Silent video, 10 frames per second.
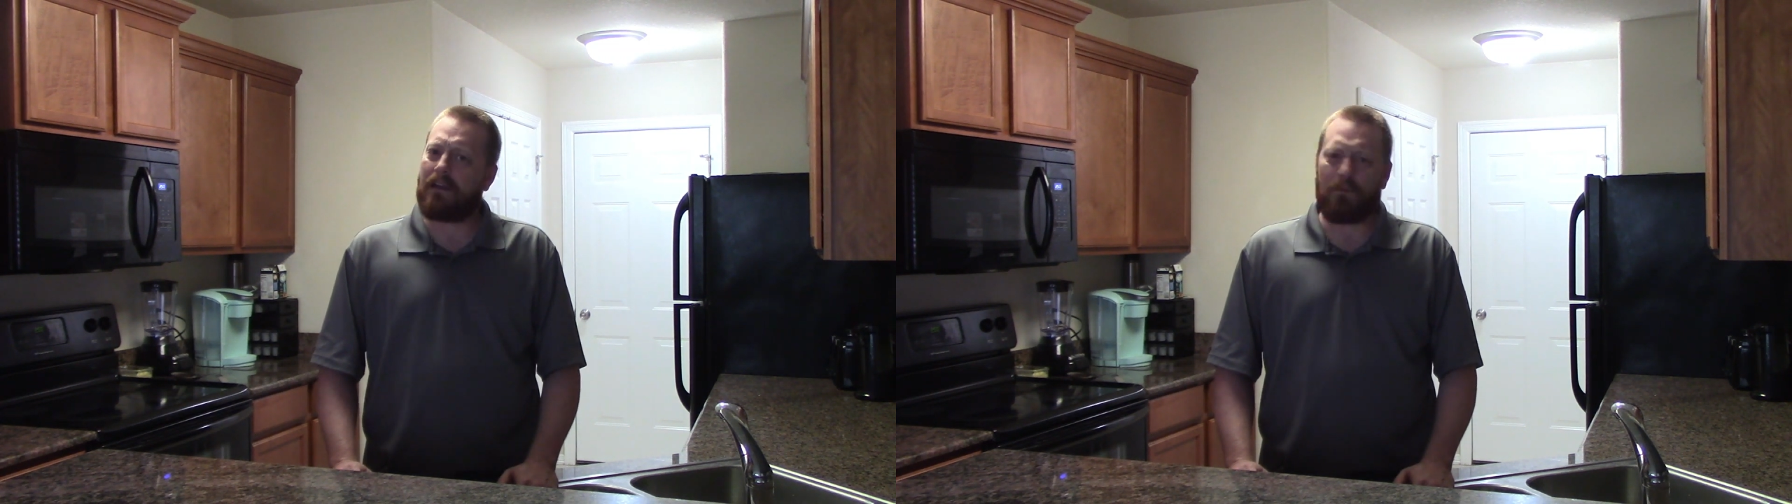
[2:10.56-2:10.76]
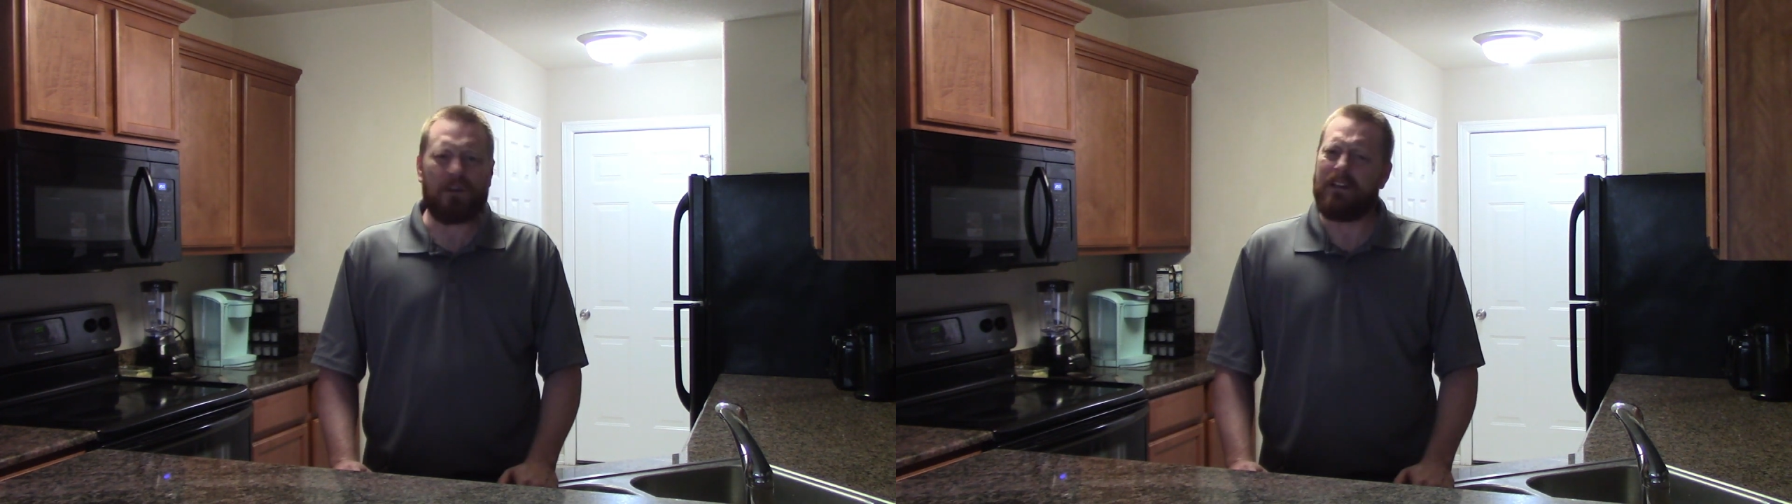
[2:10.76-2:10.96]

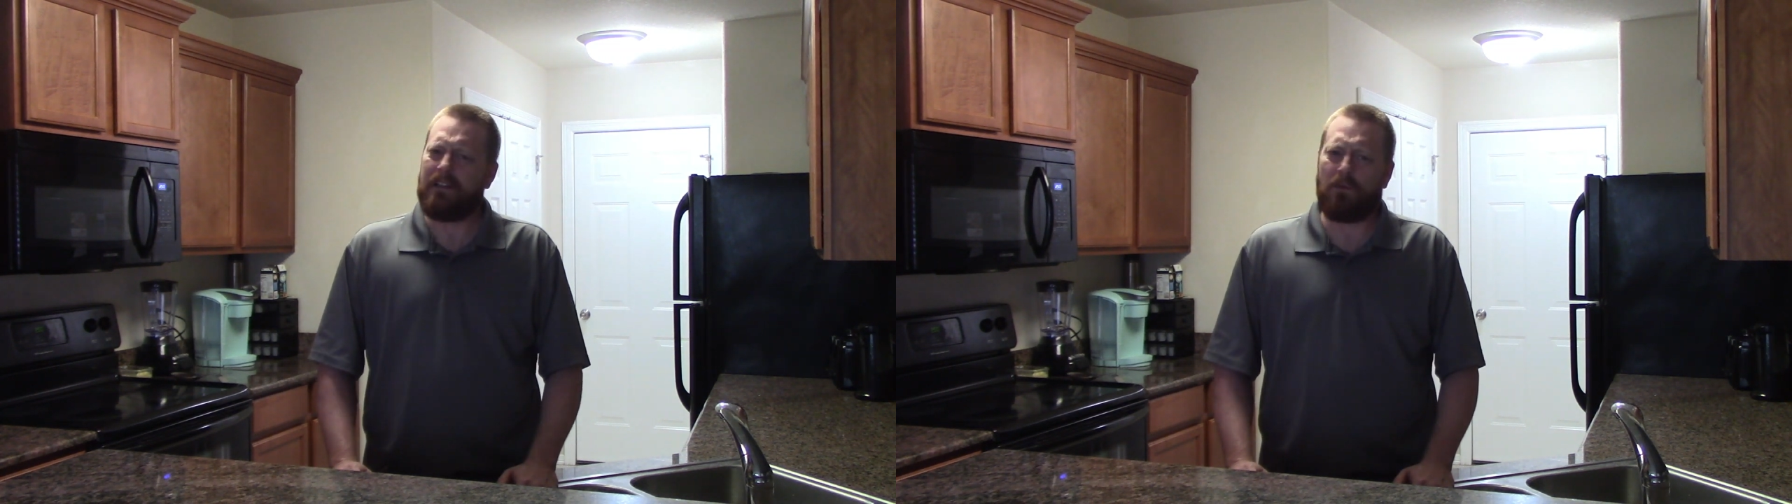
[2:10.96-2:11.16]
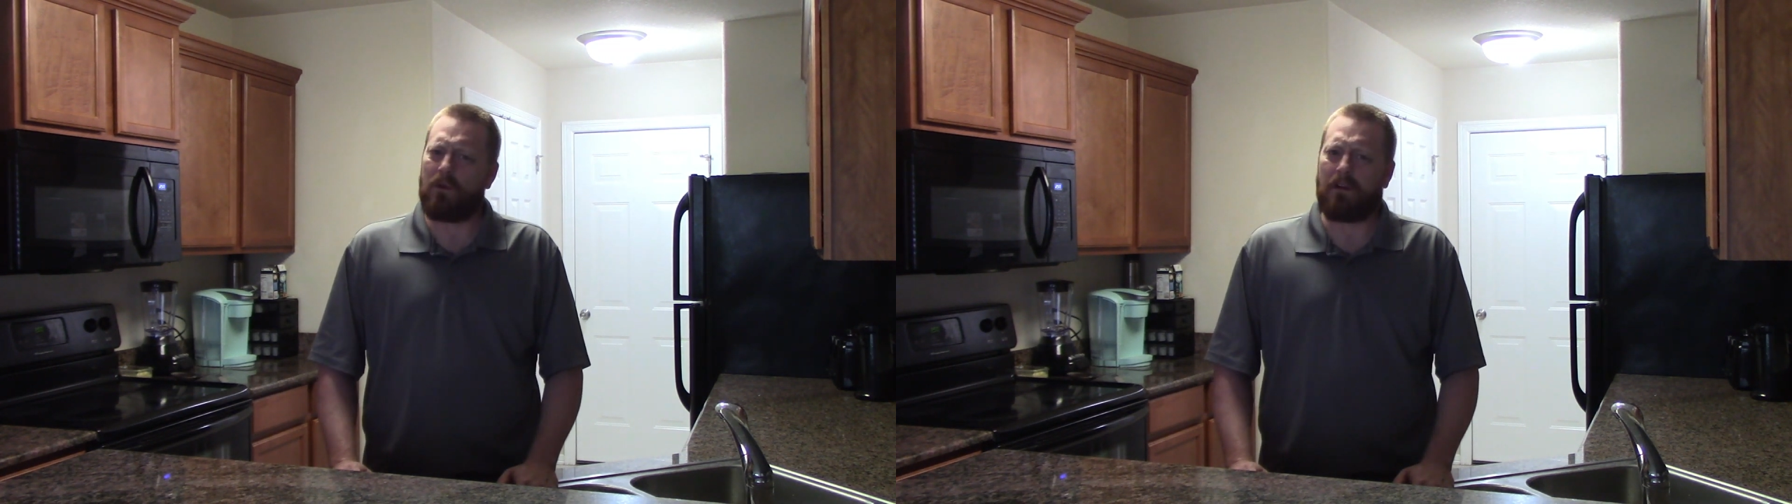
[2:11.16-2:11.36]
Really
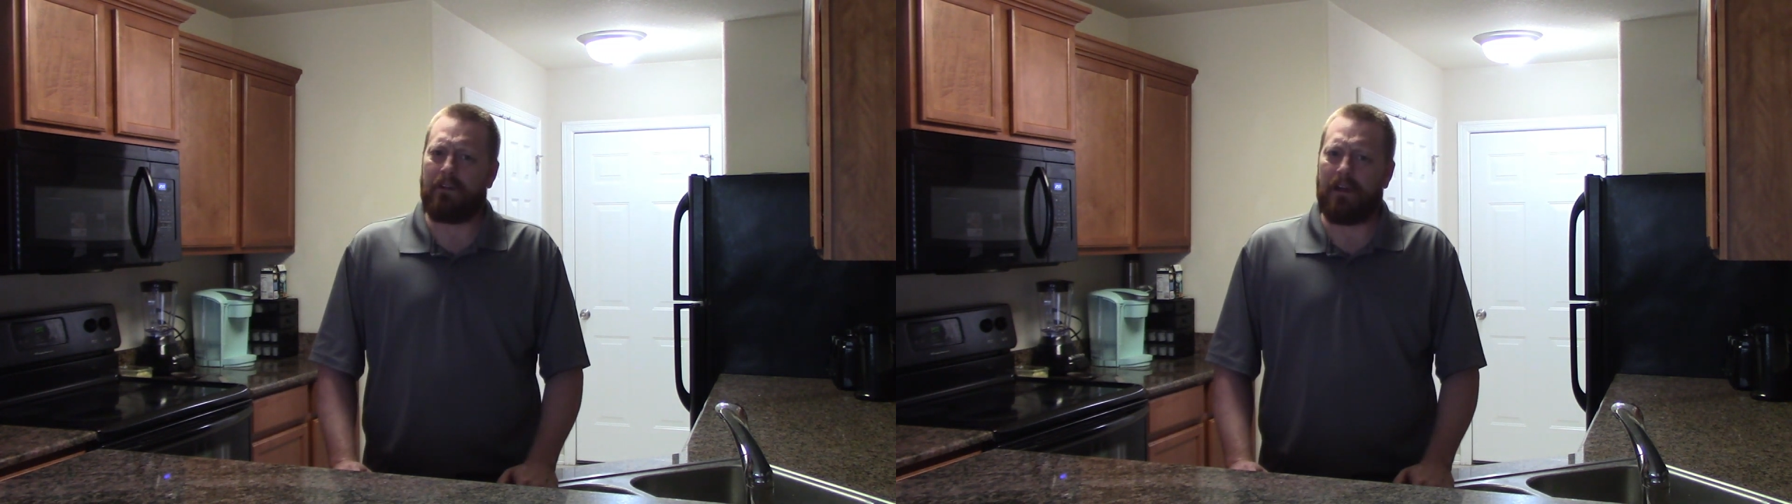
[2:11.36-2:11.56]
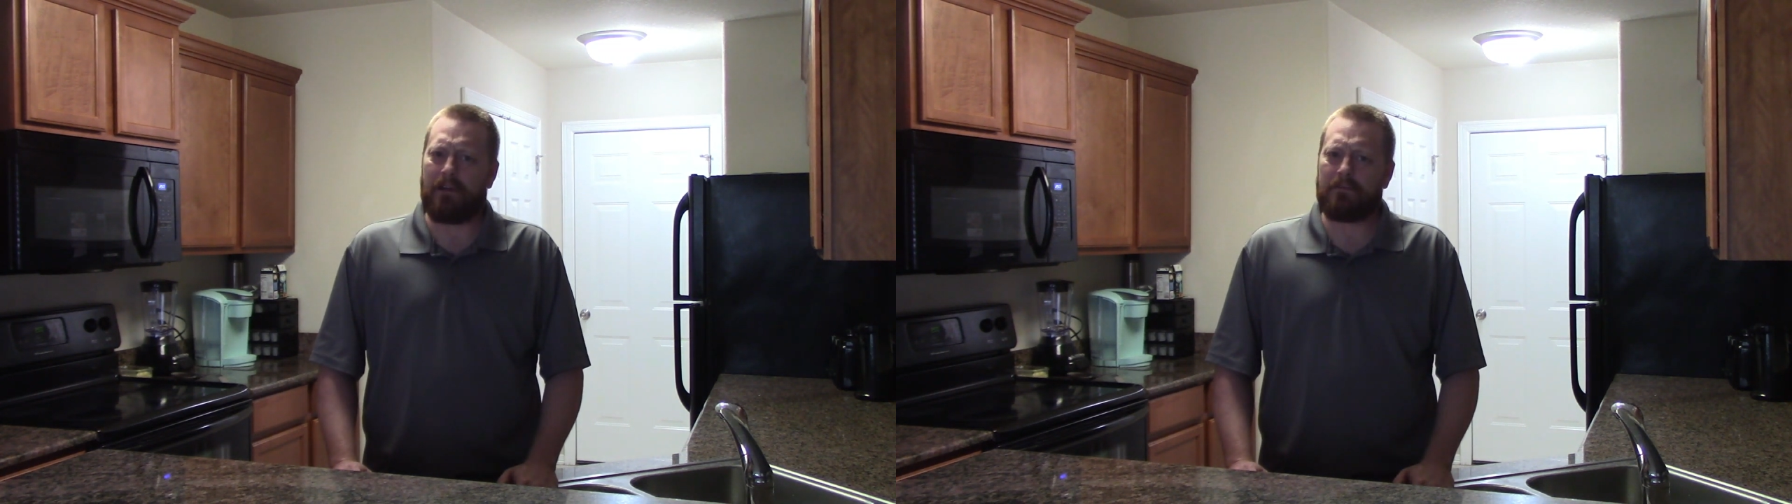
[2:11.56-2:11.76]
need to work
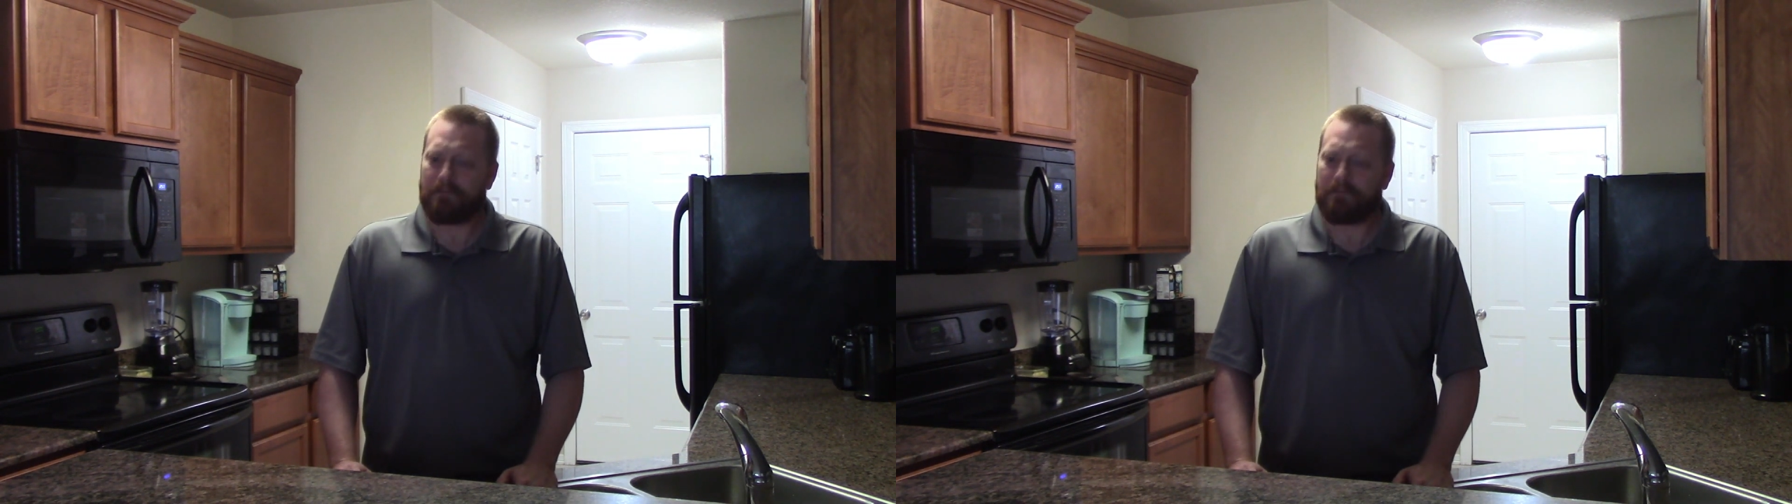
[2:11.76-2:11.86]
on it.